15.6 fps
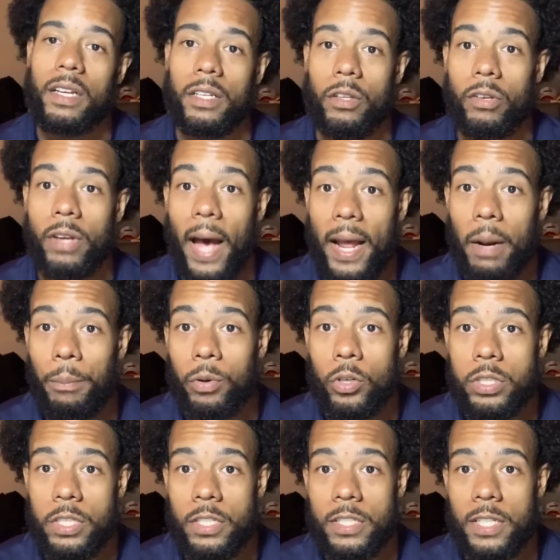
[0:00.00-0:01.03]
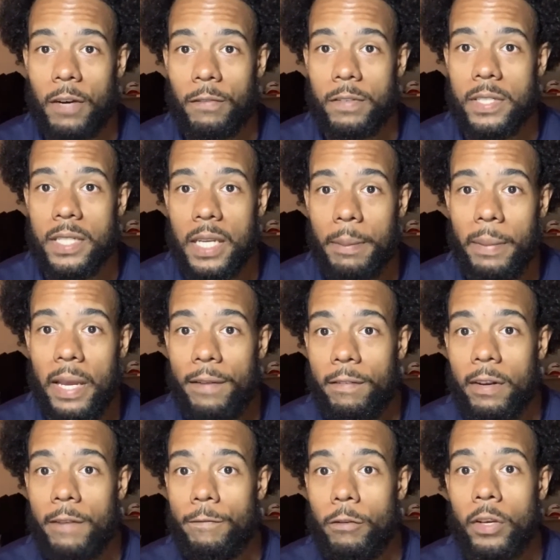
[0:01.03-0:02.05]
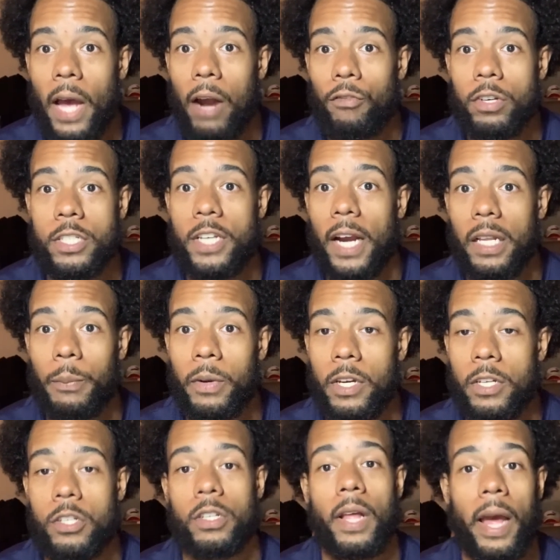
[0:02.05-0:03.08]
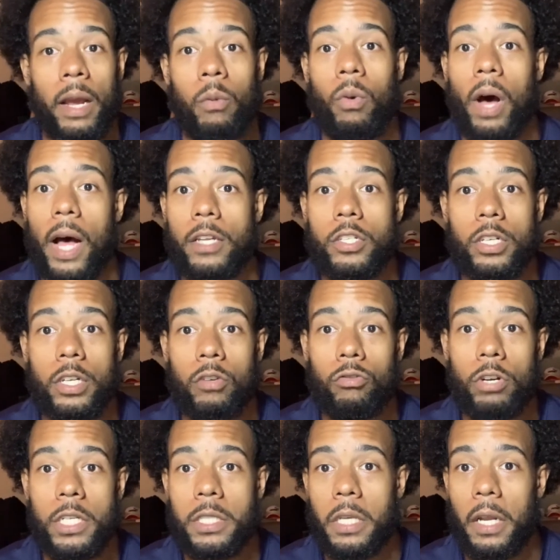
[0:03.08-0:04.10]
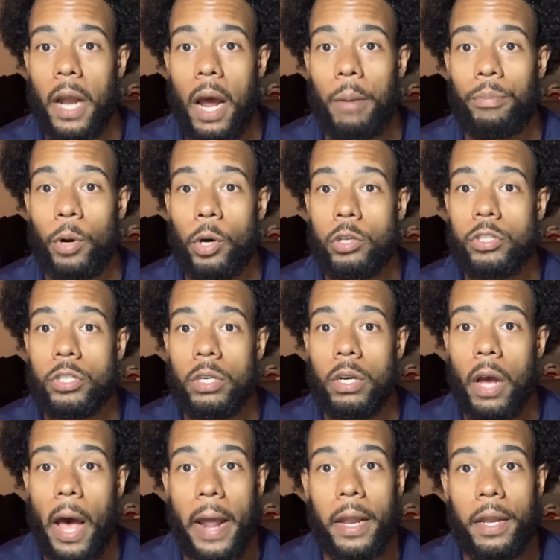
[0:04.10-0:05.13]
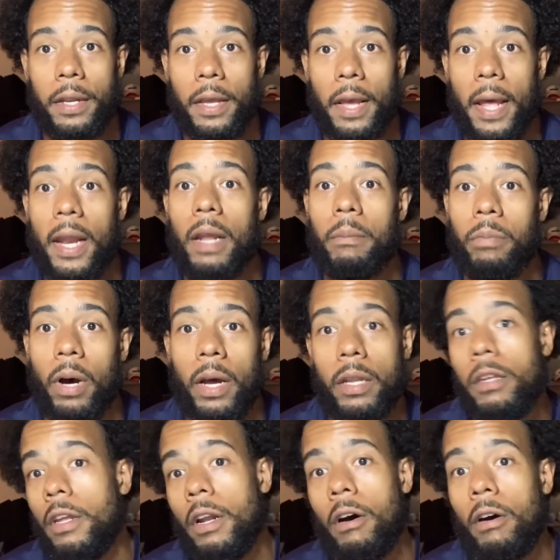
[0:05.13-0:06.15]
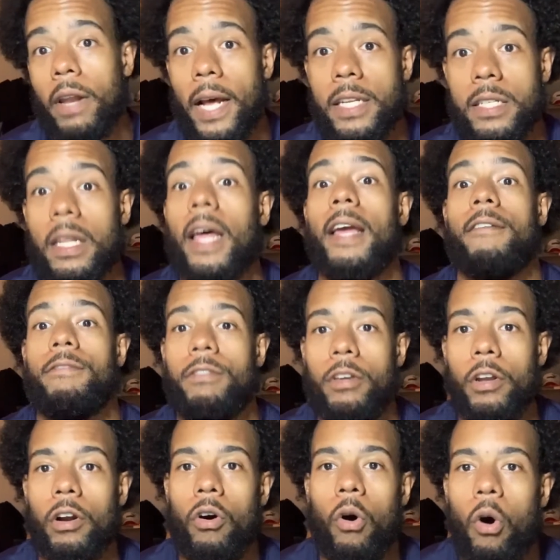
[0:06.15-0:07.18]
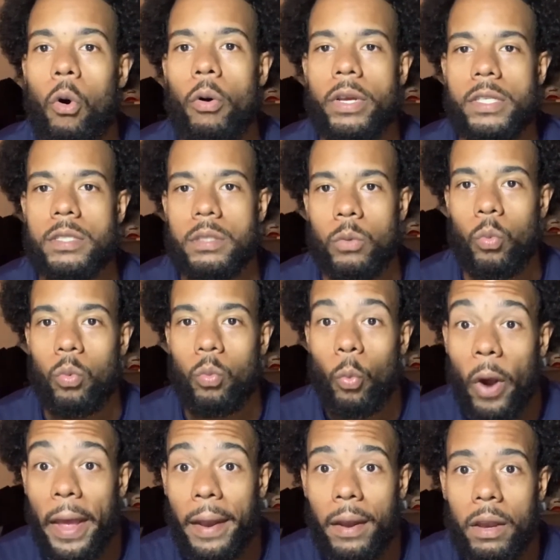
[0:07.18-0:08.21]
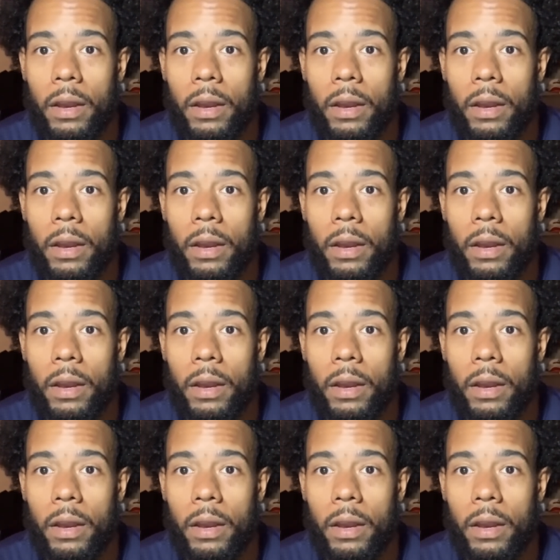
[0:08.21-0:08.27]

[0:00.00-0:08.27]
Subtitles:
You kind of boosted your self-esteem even if you got rejected, because you're like, well, I took a risk and I approached her. I didn't get it, but that's life. You don't always win.